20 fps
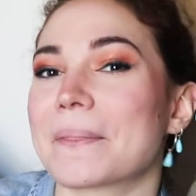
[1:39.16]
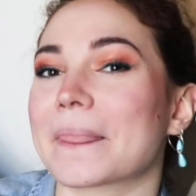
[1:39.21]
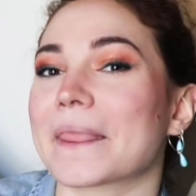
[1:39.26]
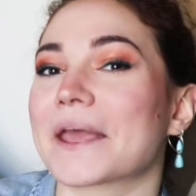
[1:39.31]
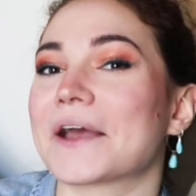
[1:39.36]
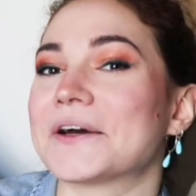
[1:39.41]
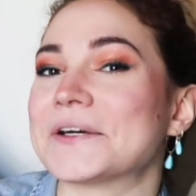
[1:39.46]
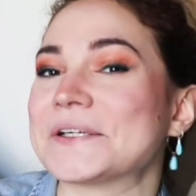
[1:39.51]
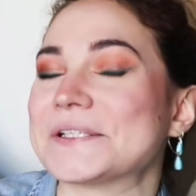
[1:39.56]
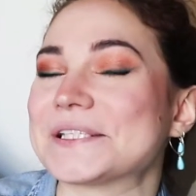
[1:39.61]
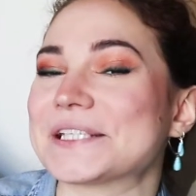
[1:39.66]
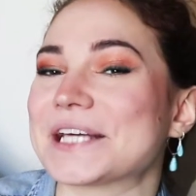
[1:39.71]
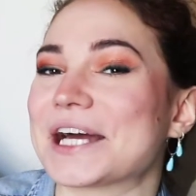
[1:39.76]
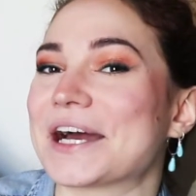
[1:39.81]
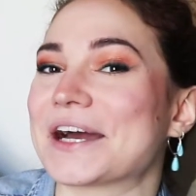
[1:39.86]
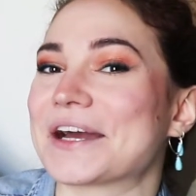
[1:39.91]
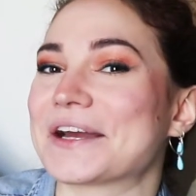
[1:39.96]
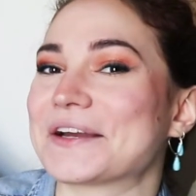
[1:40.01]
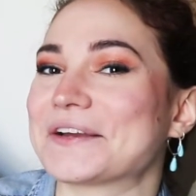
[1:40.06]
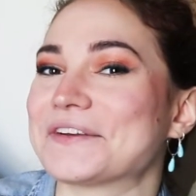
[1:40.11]
because
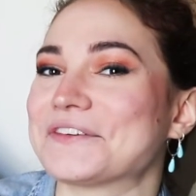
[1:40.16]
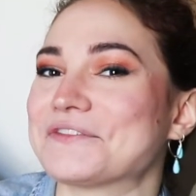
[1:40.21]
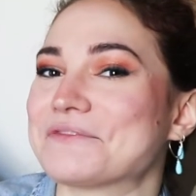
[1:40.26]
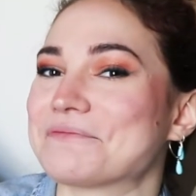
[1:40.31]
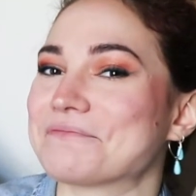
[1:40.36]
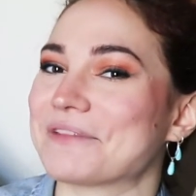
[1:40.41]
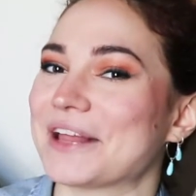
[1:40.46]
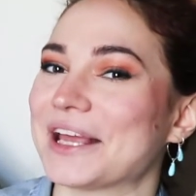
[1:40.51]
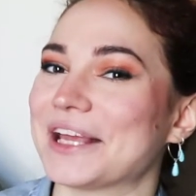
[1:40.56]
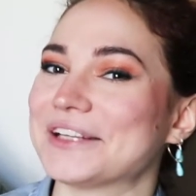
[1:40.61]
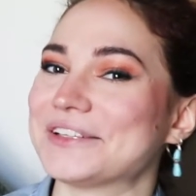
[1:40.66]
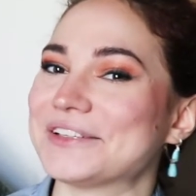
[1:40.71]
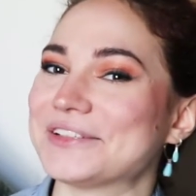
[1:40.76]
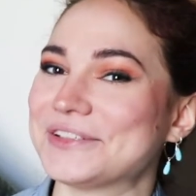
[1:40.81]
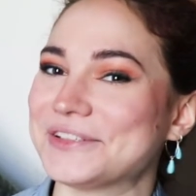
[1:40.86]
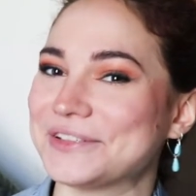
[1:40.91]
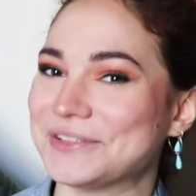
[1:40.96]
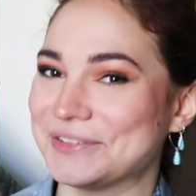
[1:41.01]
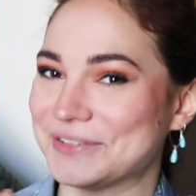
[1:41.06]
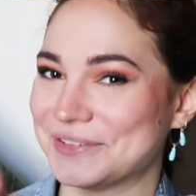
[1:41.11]
I plan to
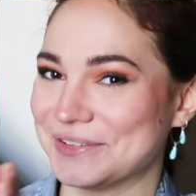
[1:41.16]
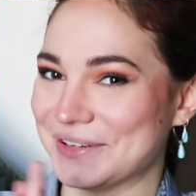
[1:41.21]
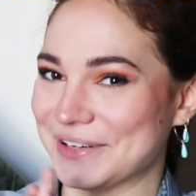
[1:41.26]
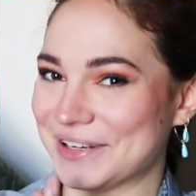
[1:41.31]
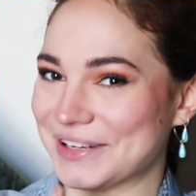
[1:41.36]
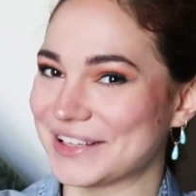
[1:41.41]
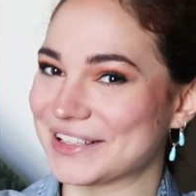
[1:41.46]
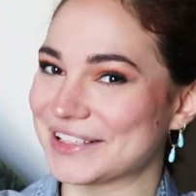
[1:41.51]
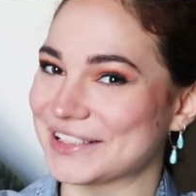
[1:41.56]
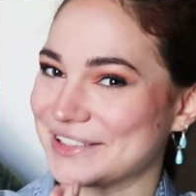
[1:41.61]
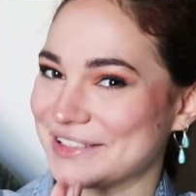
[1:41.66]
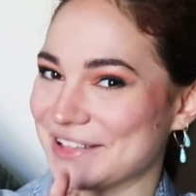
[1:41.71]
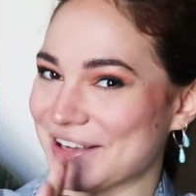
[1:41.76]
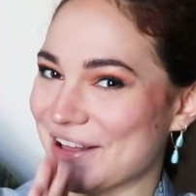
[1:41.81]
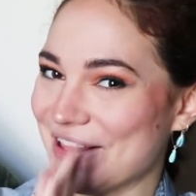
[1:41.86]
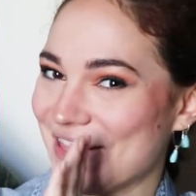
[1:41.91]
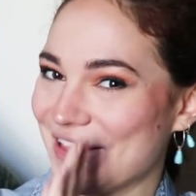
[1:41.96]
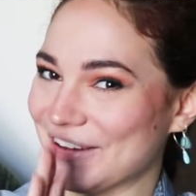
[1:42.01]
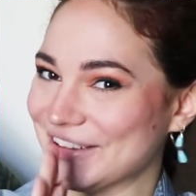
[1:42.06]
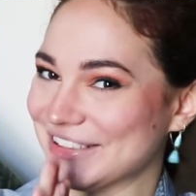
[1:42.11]
do
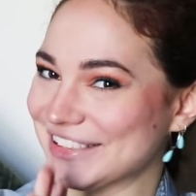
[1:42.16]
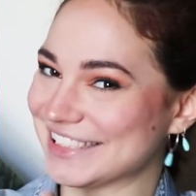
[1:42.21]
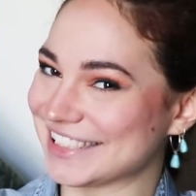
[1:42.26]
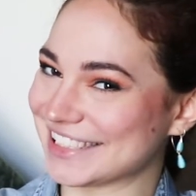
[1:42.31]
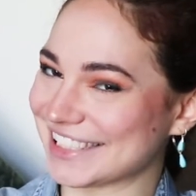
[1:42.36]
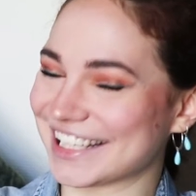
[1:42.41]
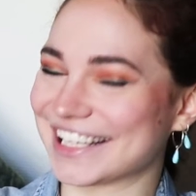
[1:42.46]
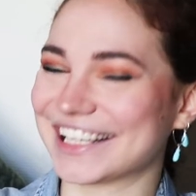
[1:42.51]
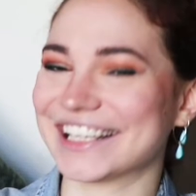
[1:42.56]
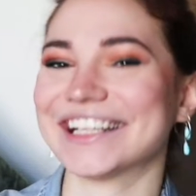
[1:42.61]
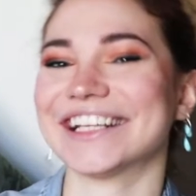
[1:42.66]
a lot.